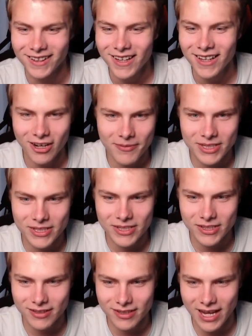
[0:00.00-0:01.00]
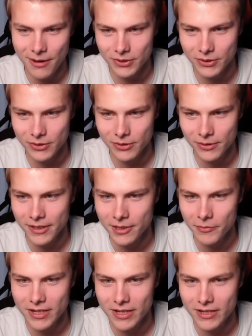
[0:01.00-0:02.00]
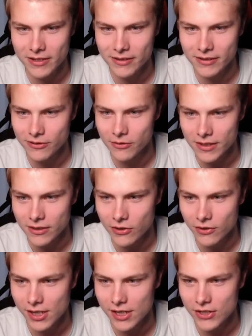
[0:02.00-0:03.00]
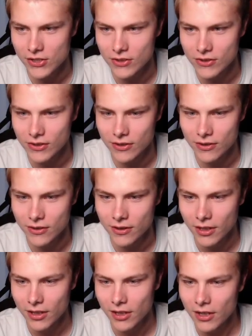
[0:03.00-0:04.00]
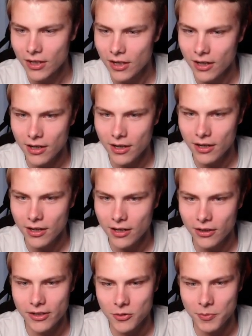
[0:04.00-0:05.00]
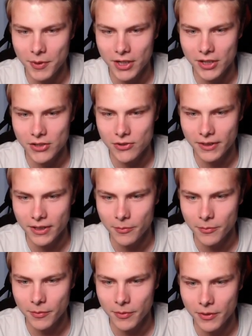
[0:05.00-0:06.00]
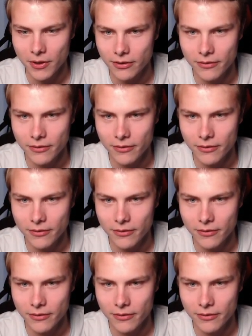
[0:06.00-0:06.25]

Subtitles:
I mean, just absolutely amazing, dude. Amazing creations here. Look at this Spectre Flame. Oh, or